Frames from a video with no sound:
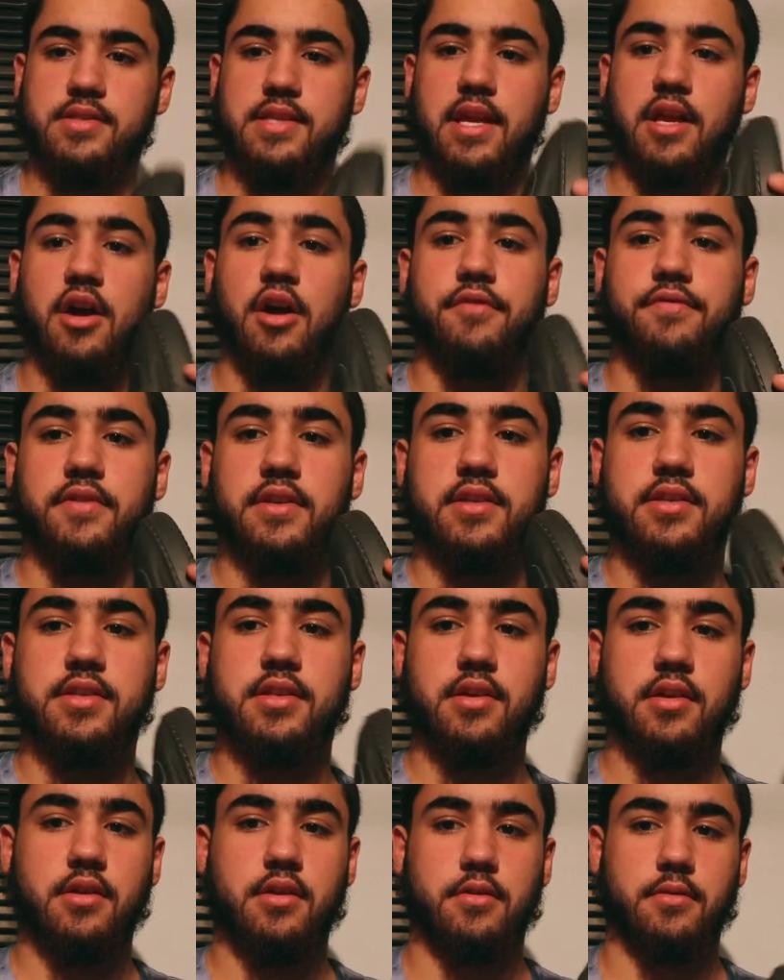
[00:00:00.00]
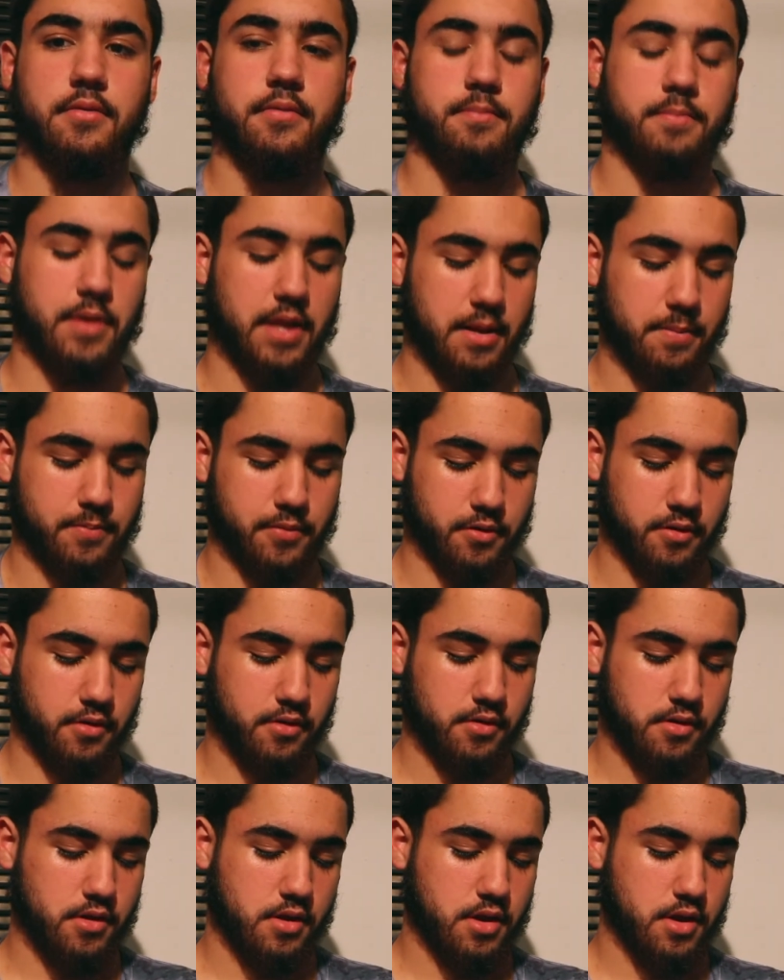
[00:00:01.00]
take off this paper
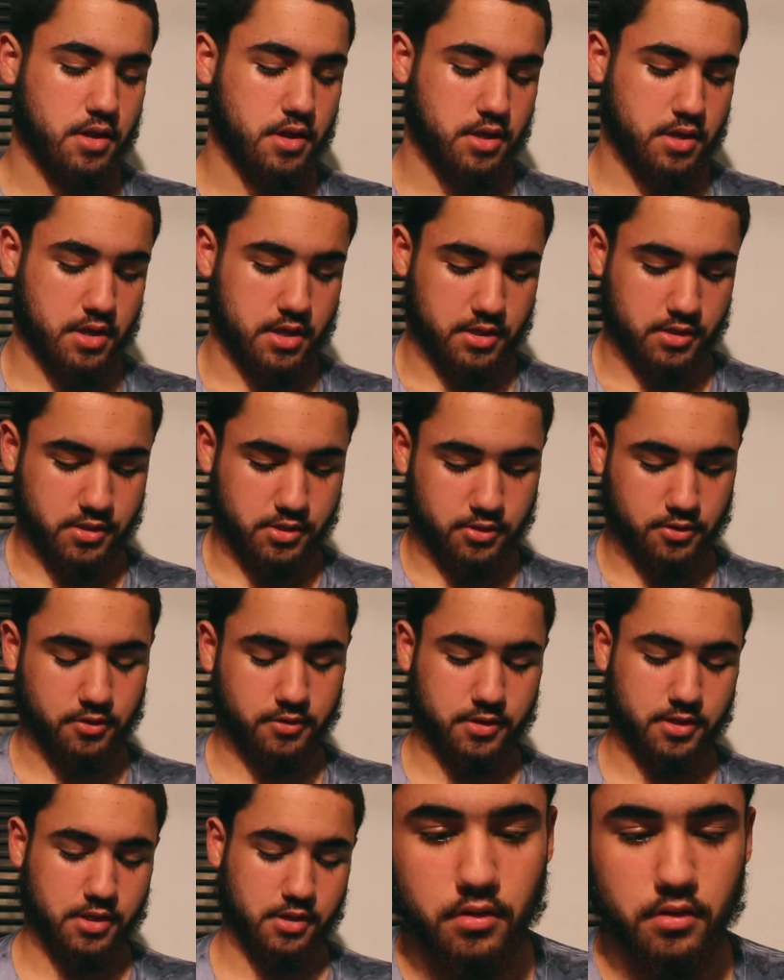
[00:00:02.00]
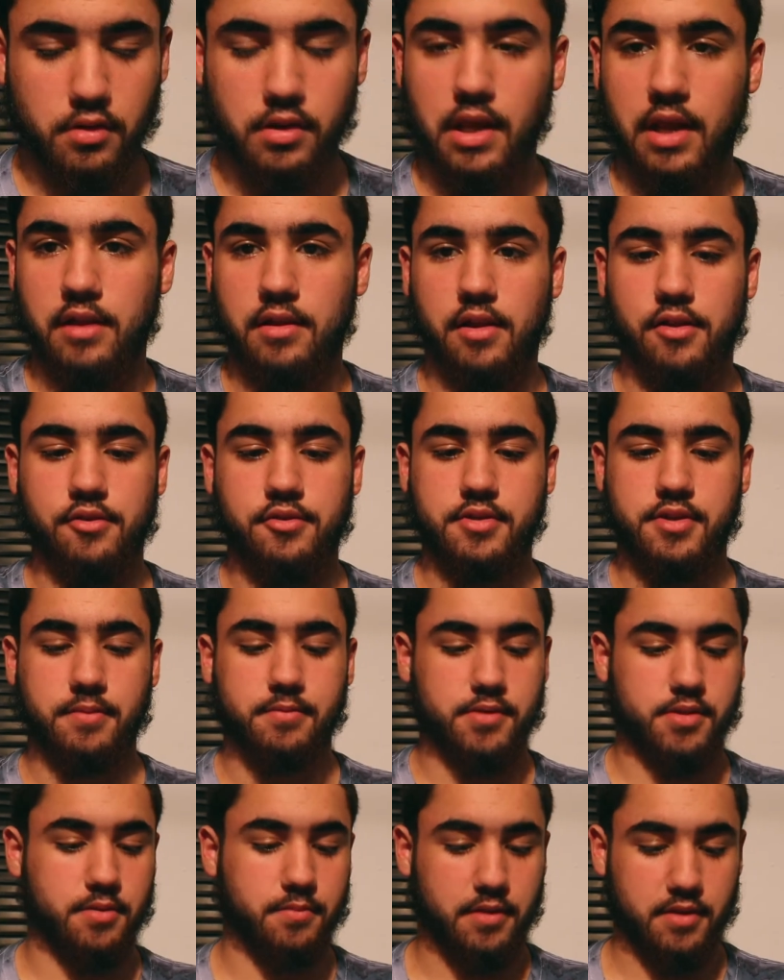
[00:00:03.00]
insert. Yeah, leather
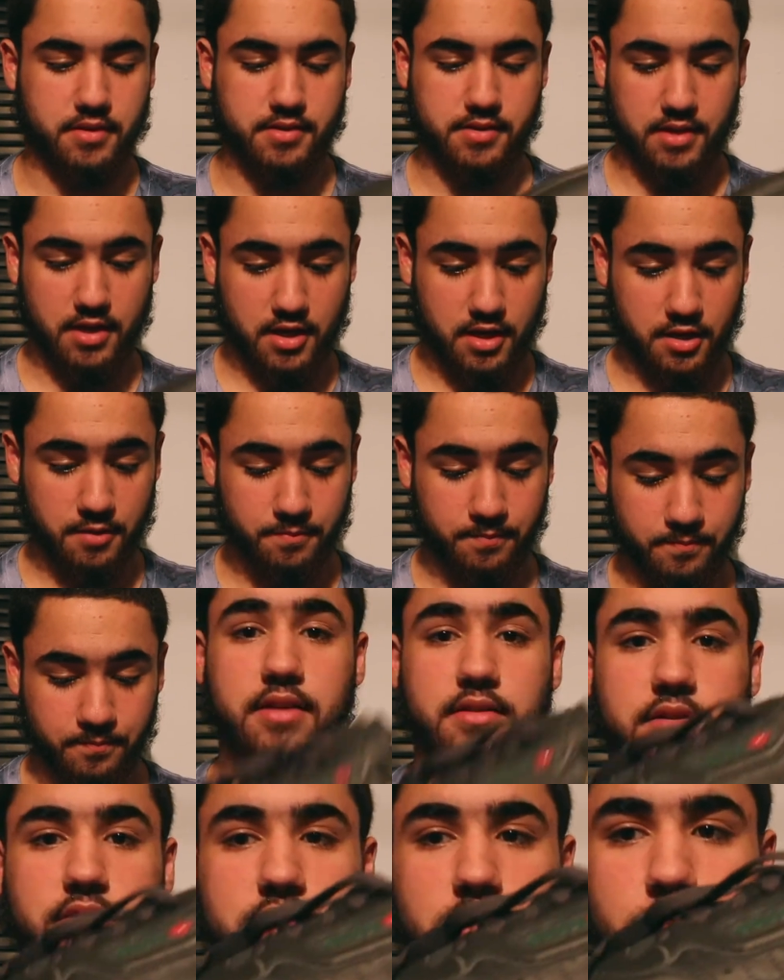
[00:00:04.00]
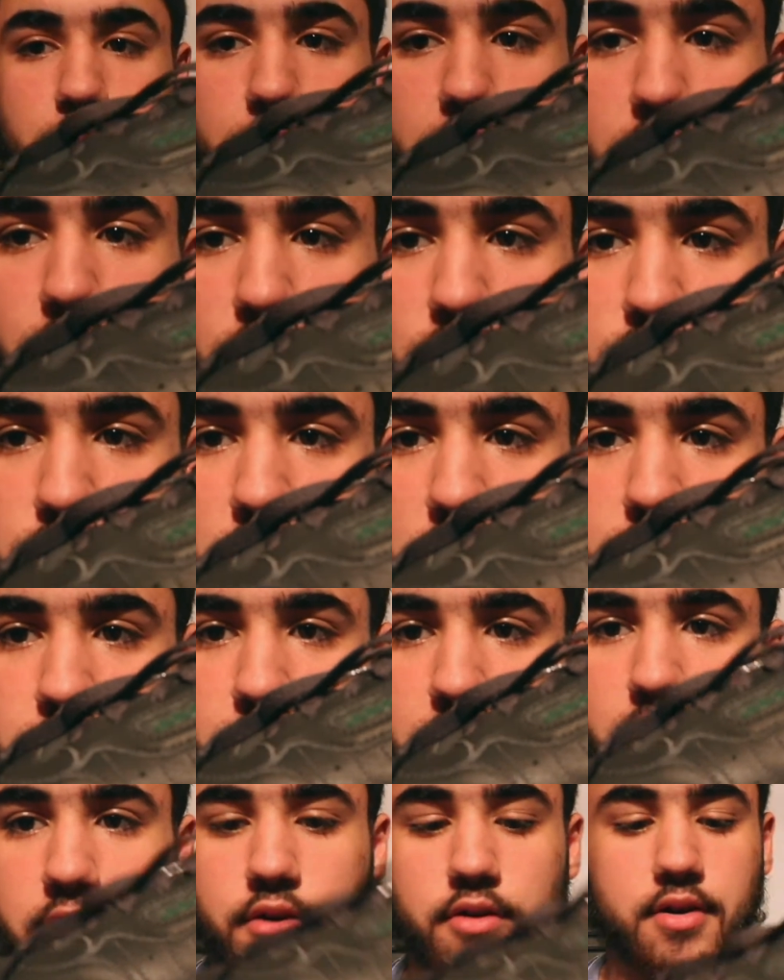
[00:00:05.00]
seems to be the same. Into some B-roll shots,
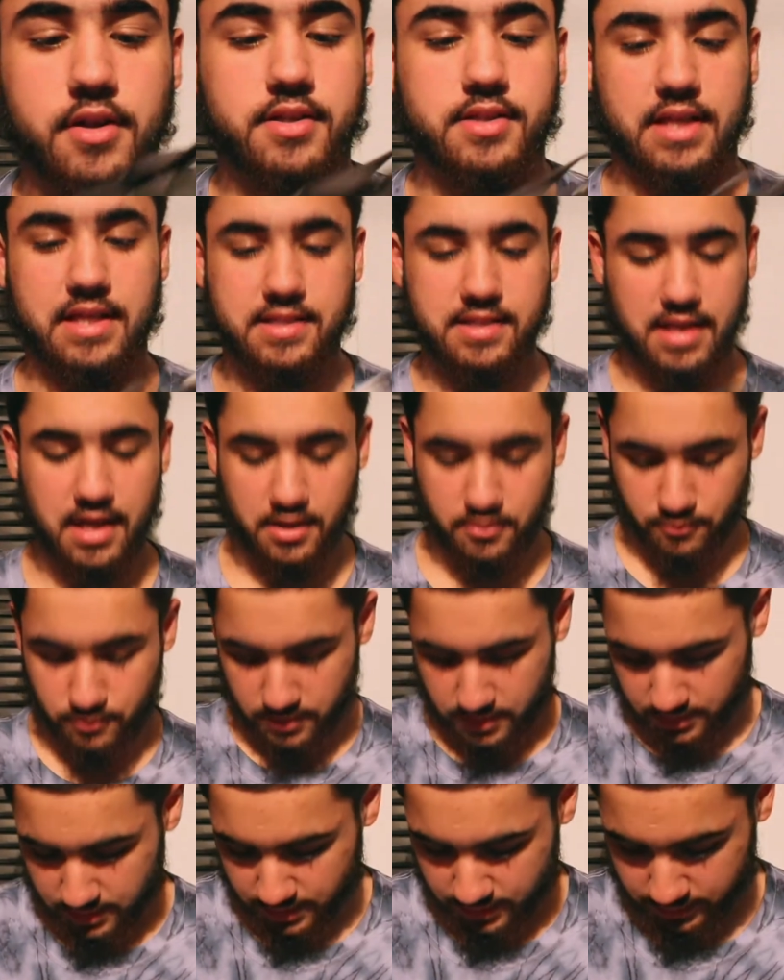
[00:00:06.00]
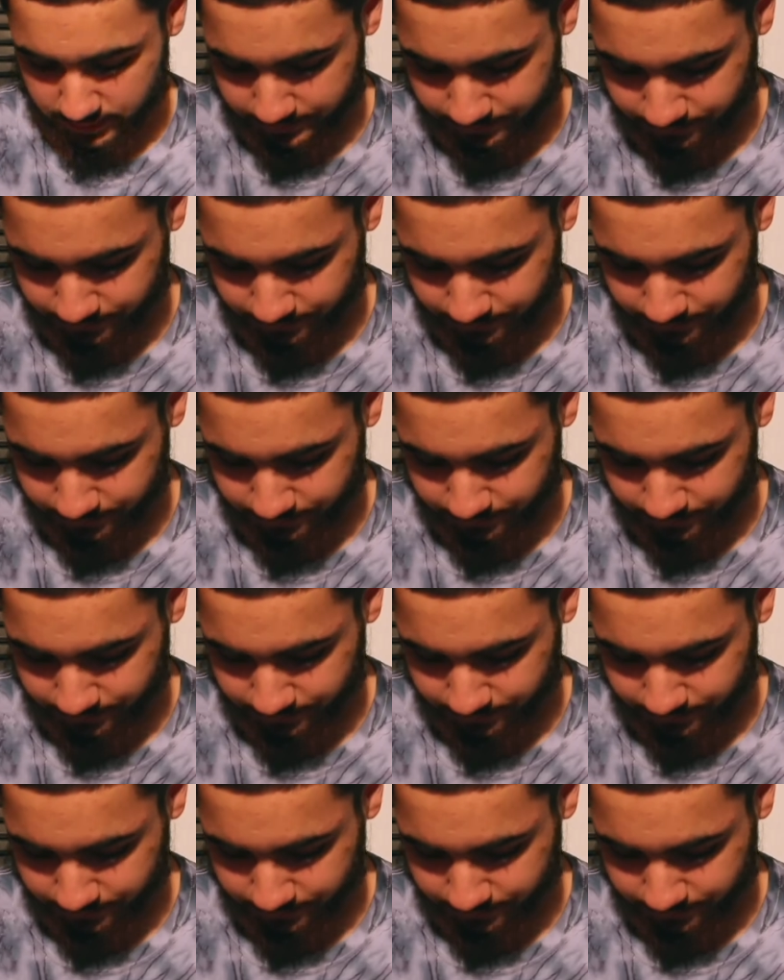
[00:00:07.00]
but here it is. It's not really,